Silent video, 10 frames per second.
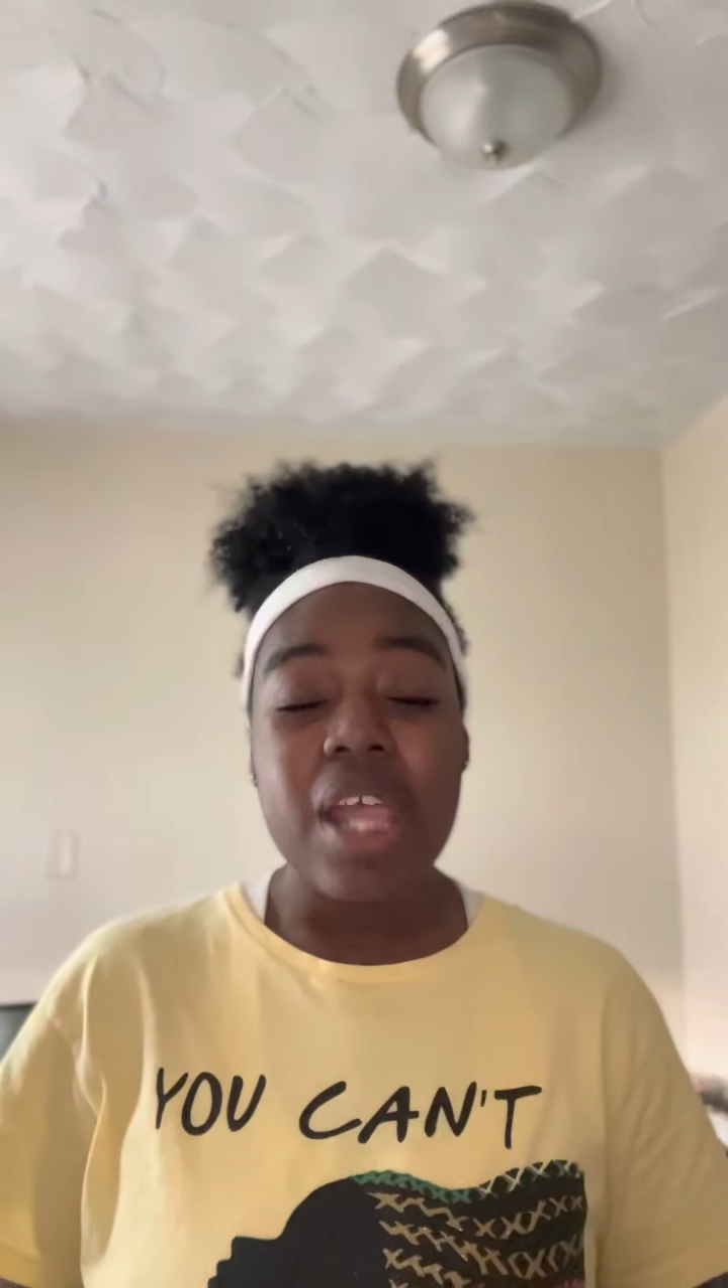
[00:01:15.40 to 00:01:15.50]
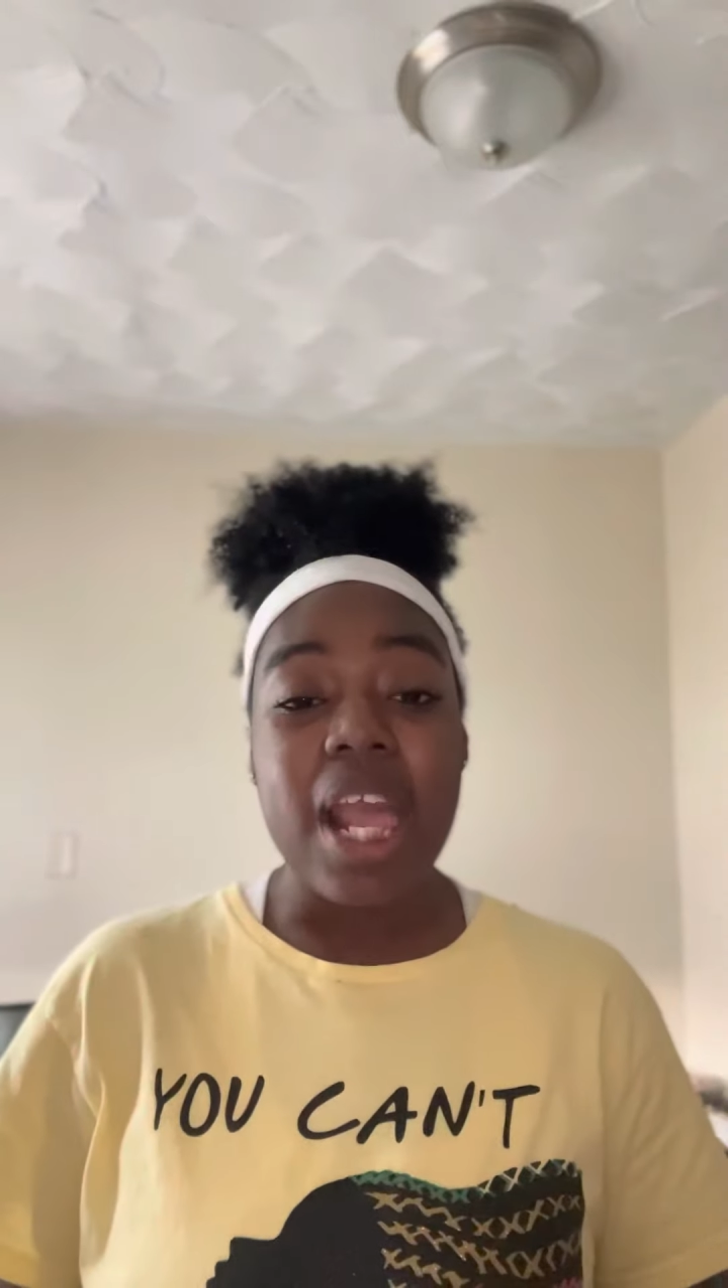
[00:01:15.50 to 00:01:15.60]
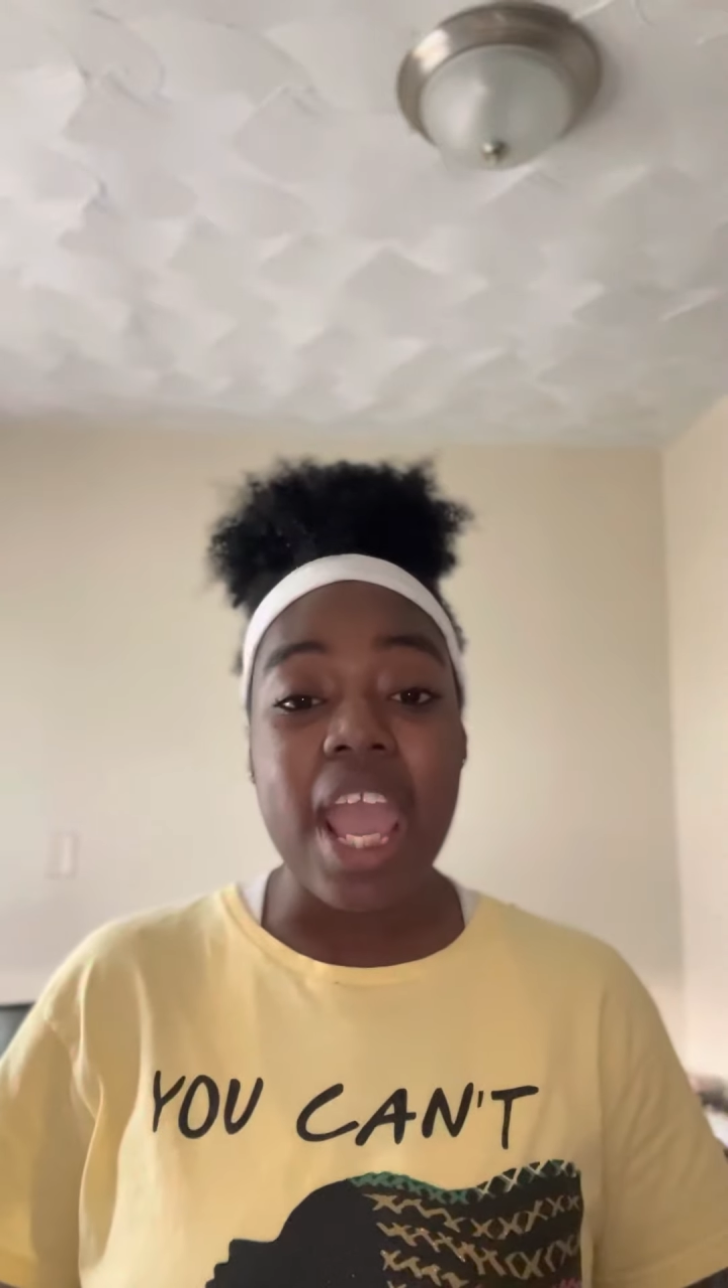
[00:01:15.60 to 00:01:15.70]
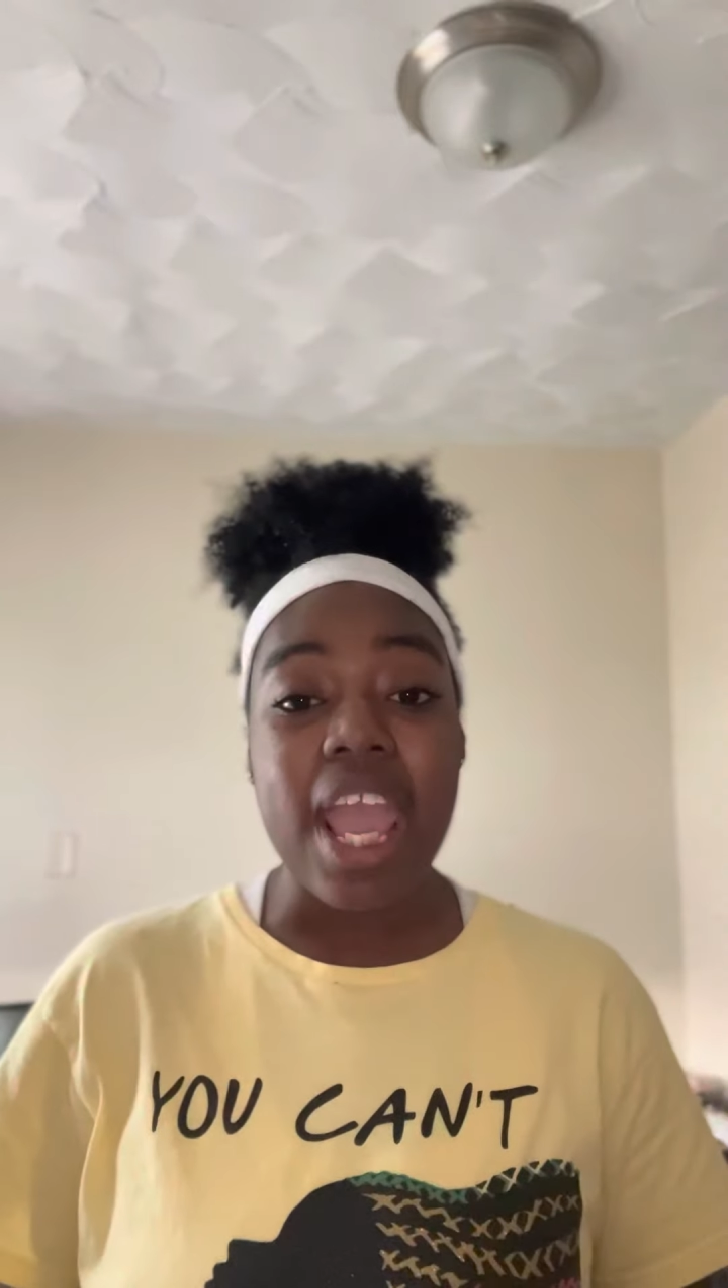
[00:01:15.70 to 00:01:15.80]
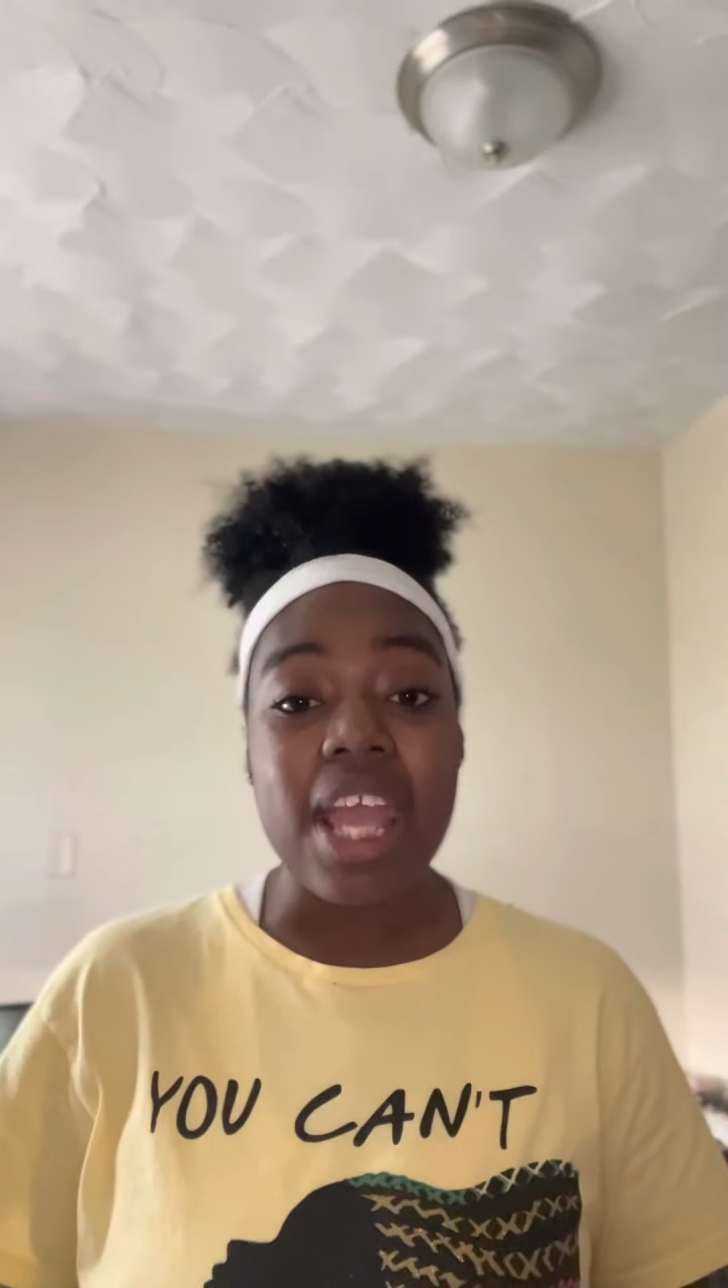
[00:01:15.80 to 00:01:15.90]

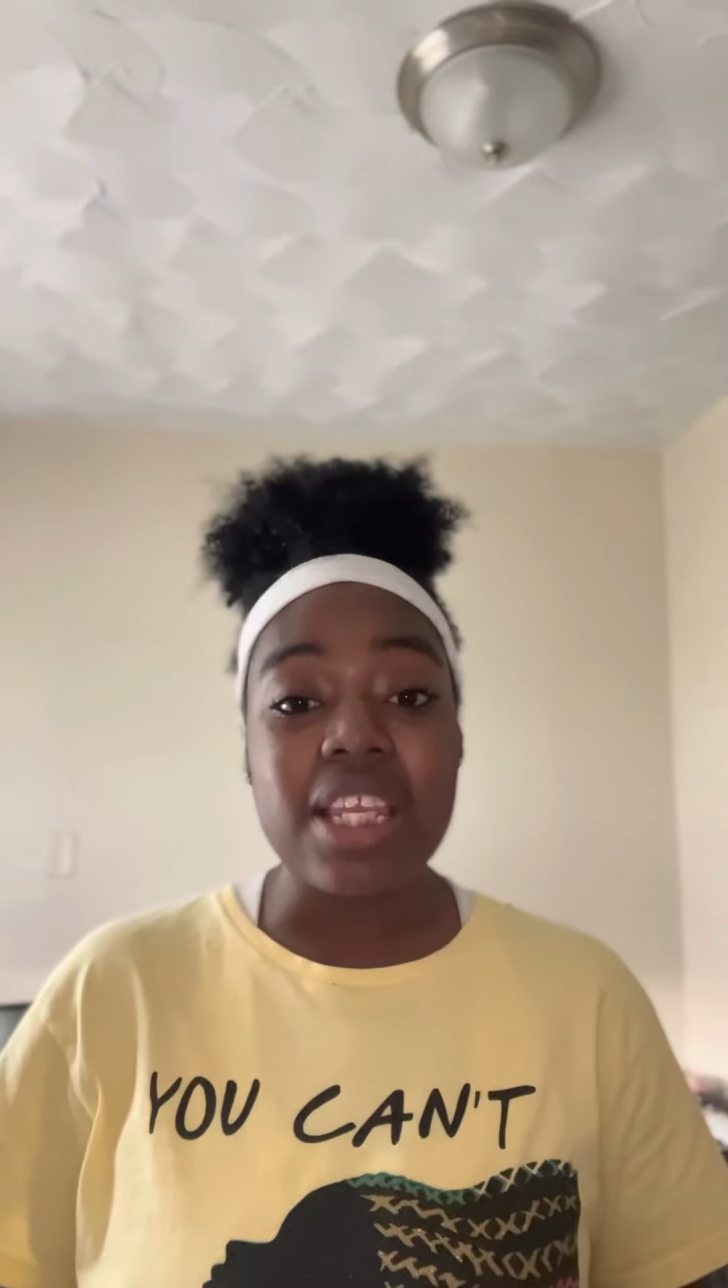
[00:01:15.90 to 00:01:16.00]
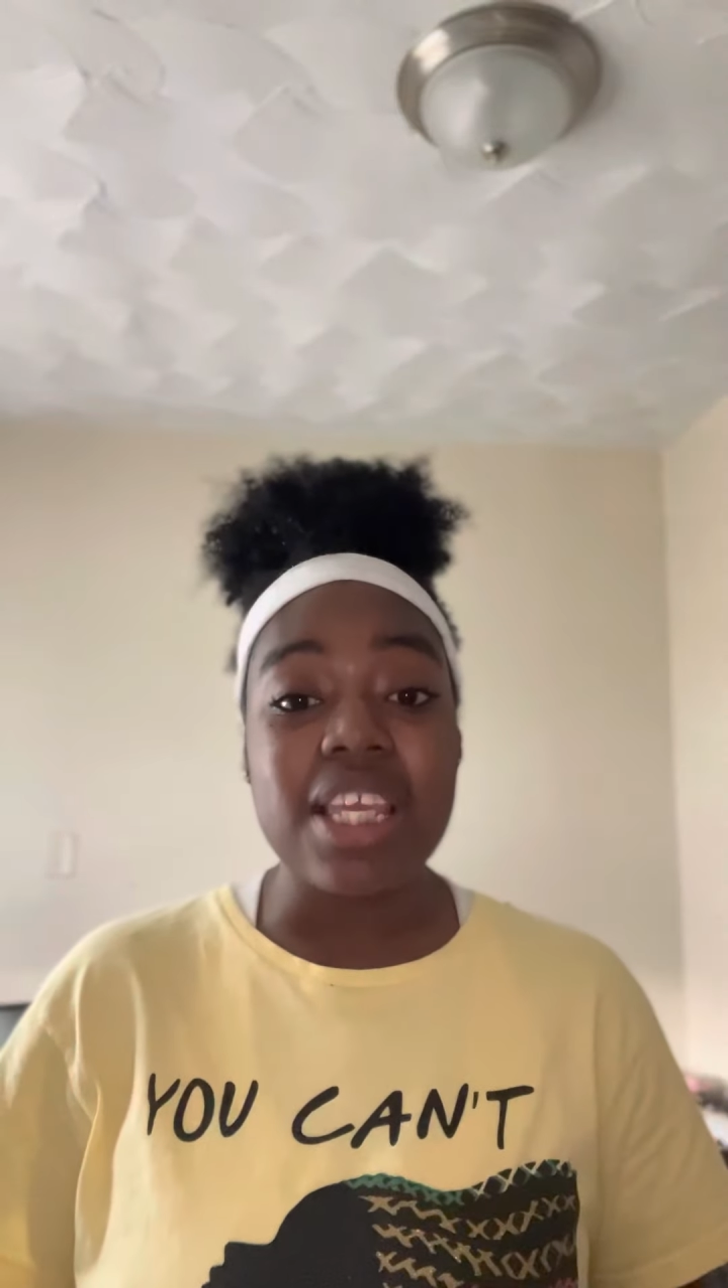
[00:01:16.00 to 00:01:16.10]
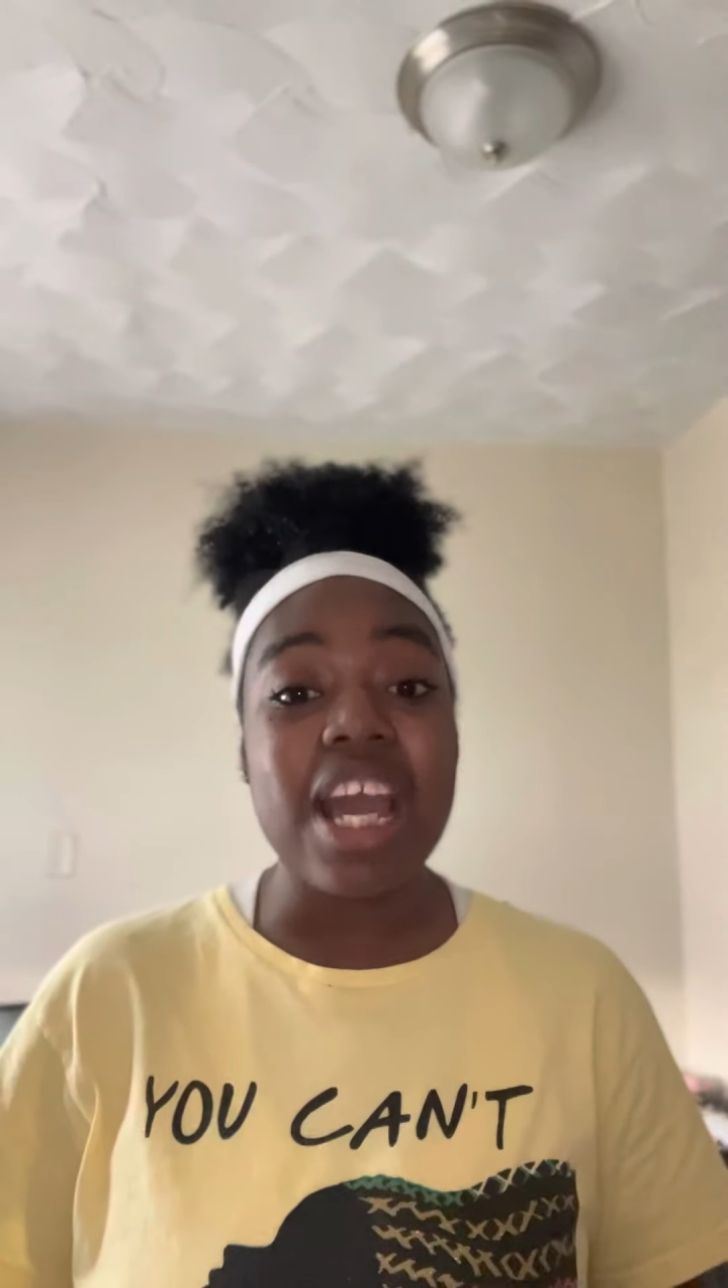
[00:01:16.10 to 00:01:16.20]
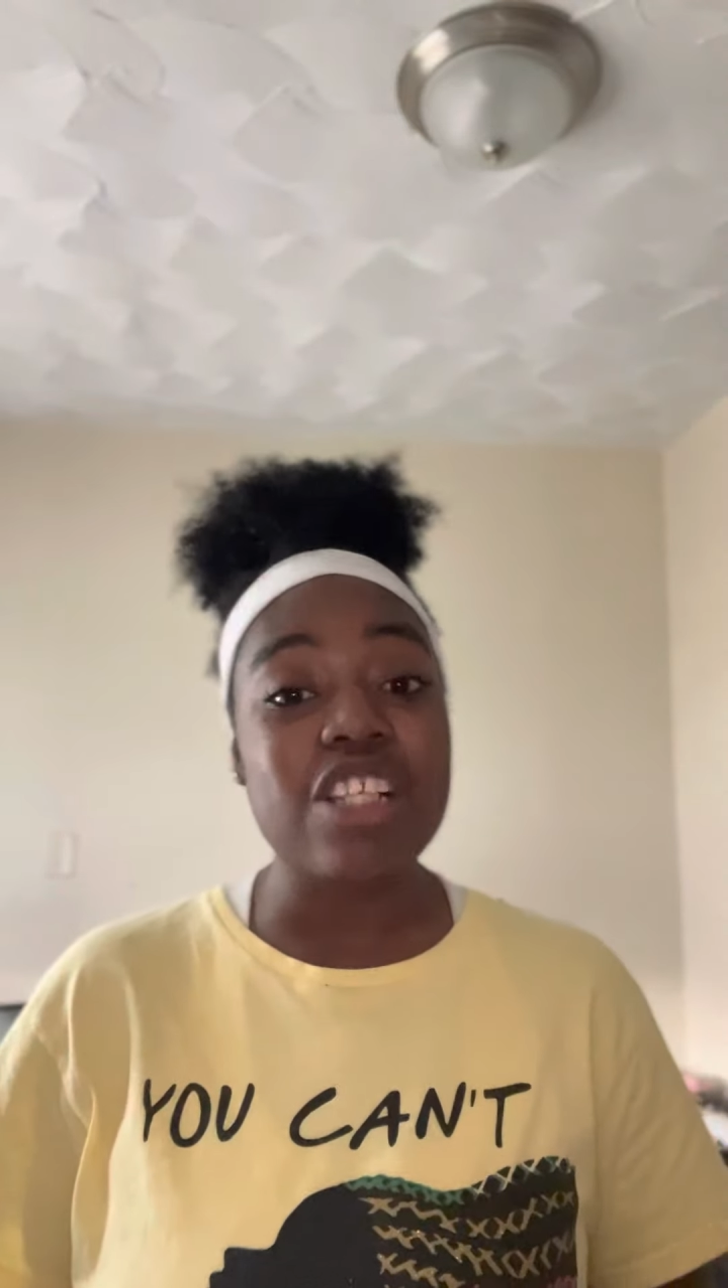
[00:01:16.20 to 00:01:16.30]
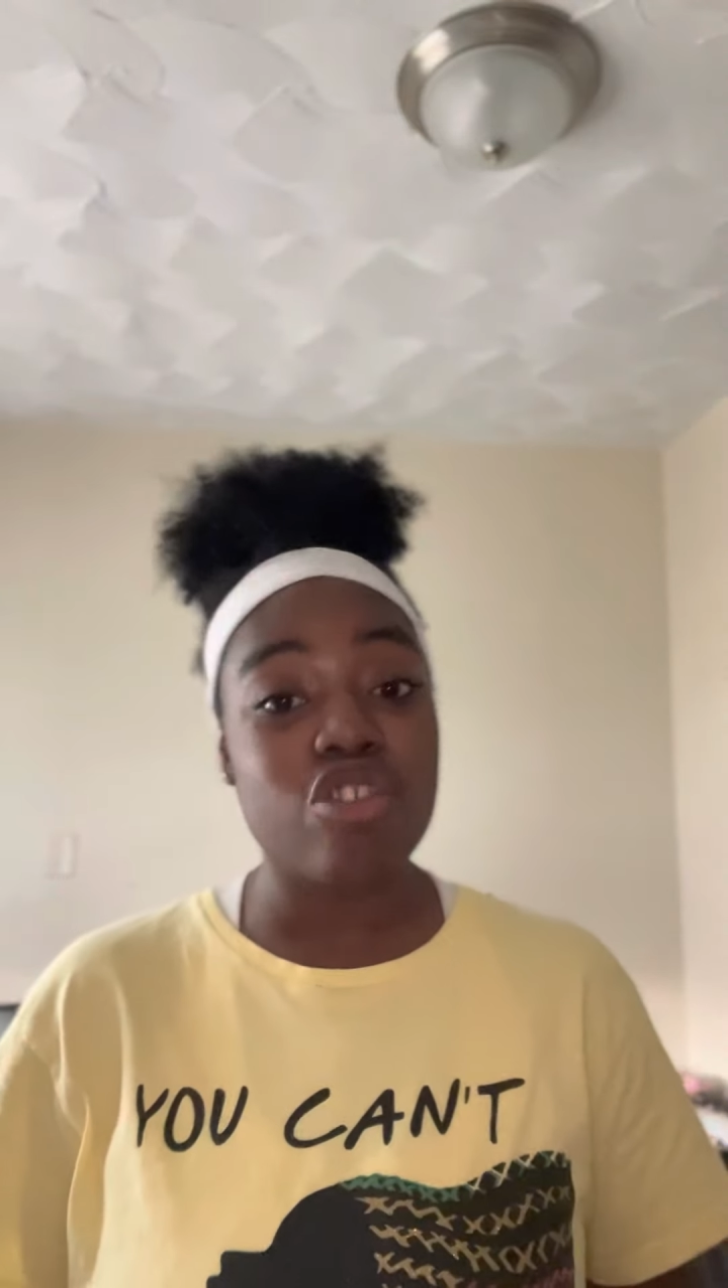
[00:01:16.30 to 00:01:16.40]
And he got